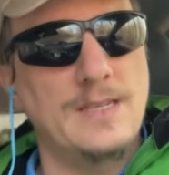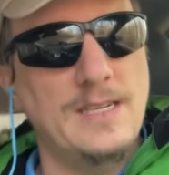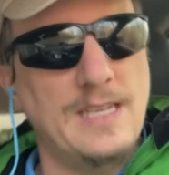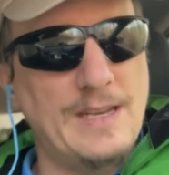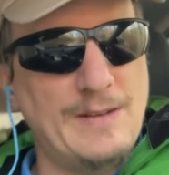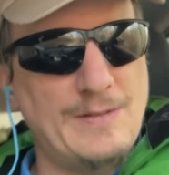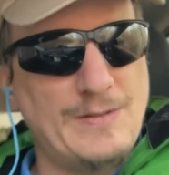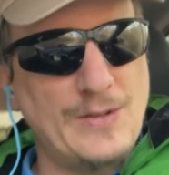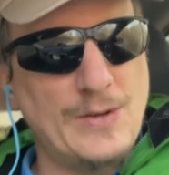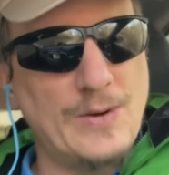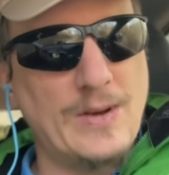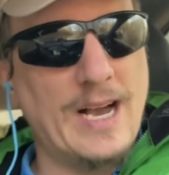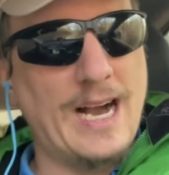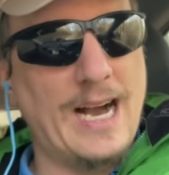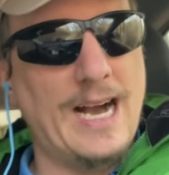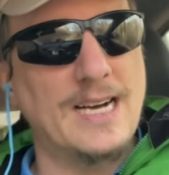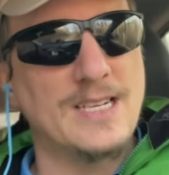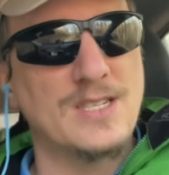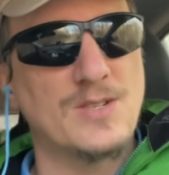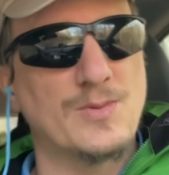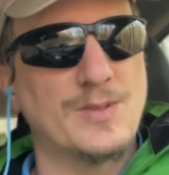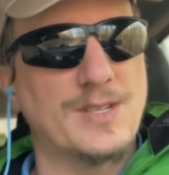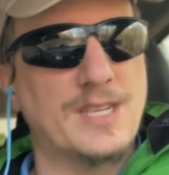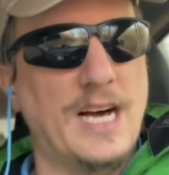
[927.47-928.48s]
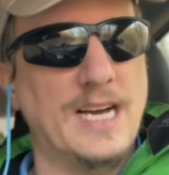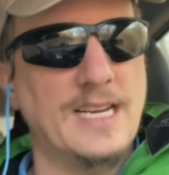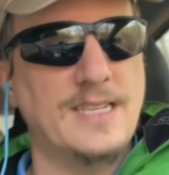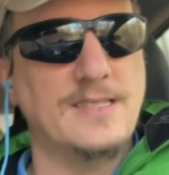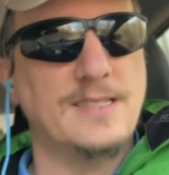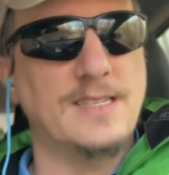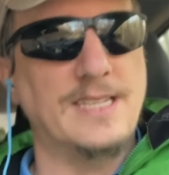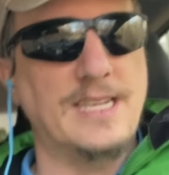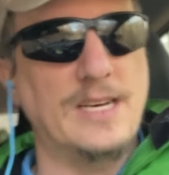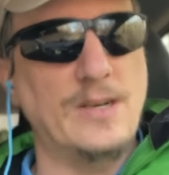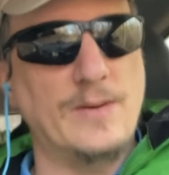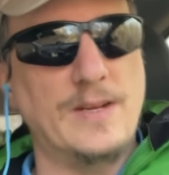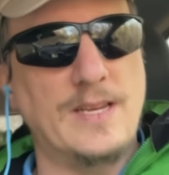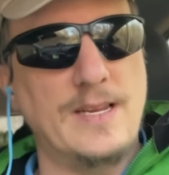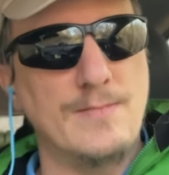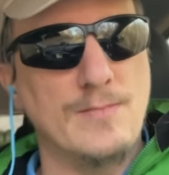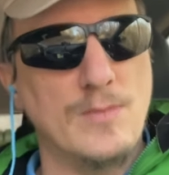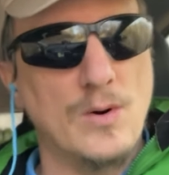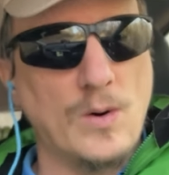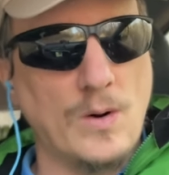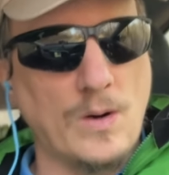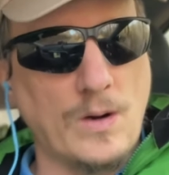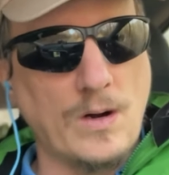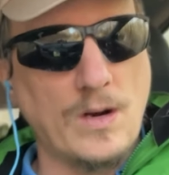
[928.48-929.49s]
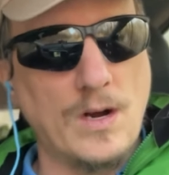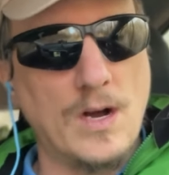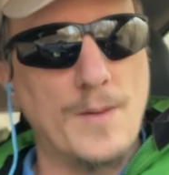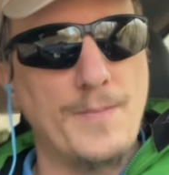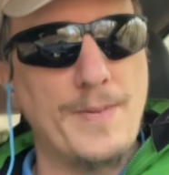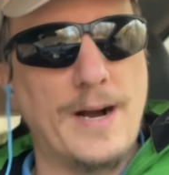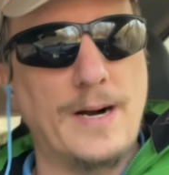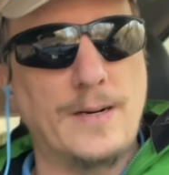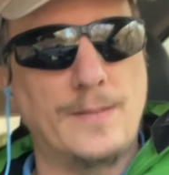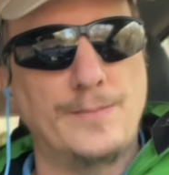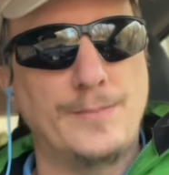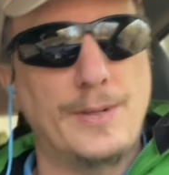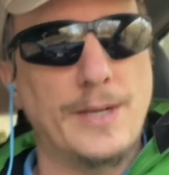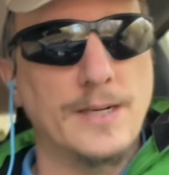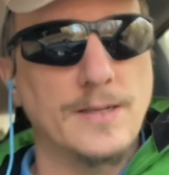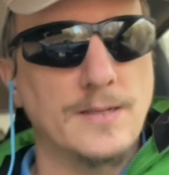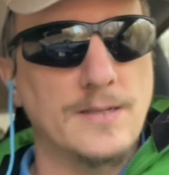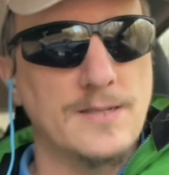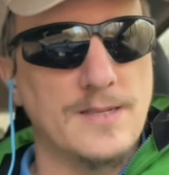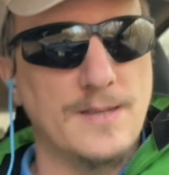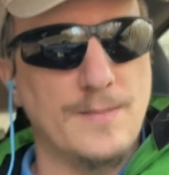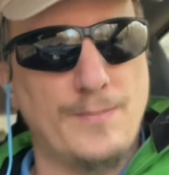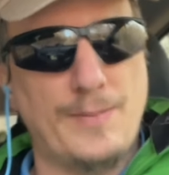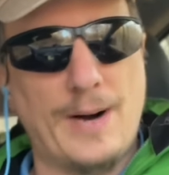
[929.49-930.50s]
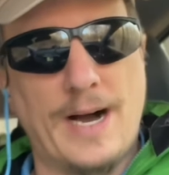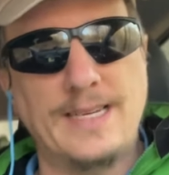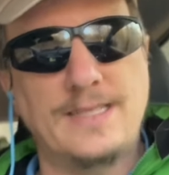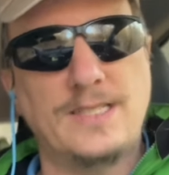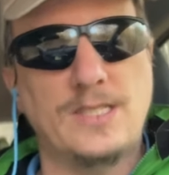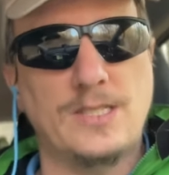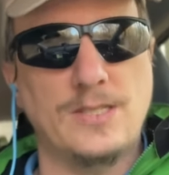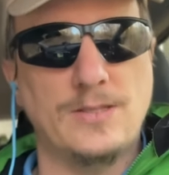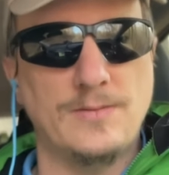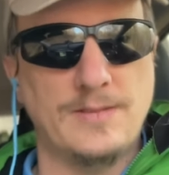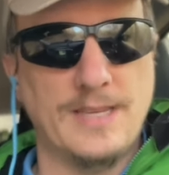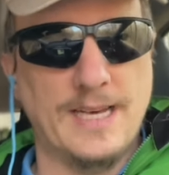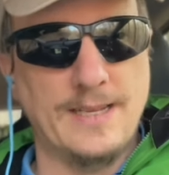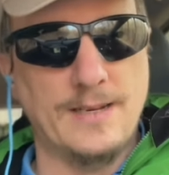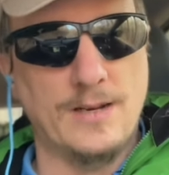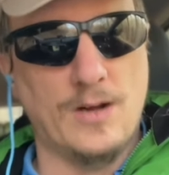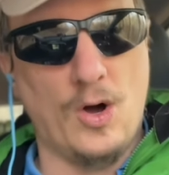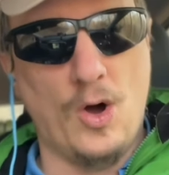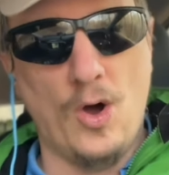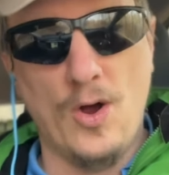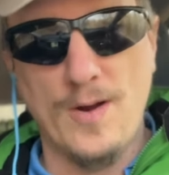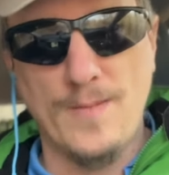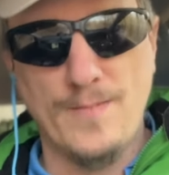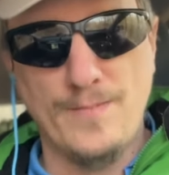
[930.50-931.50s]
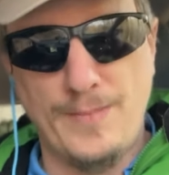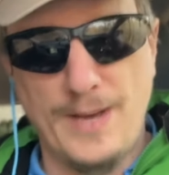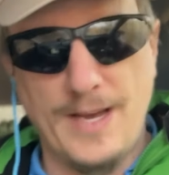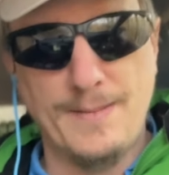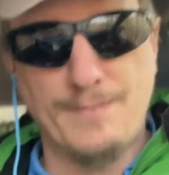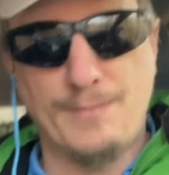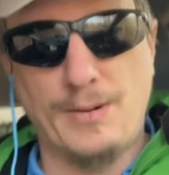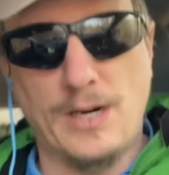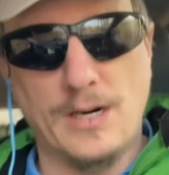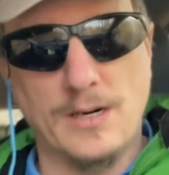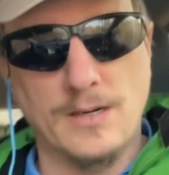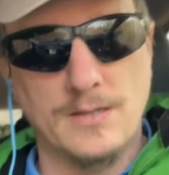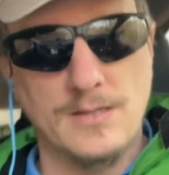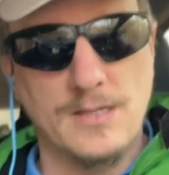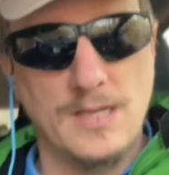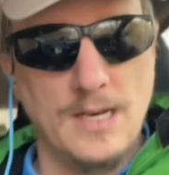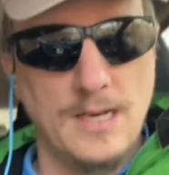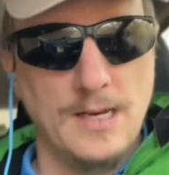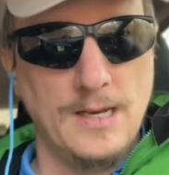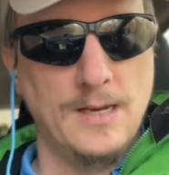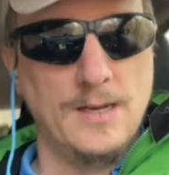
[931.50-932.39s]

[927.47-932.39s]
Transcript: If you guys would like to know any more about bugs that bite you that aren't bed bugs,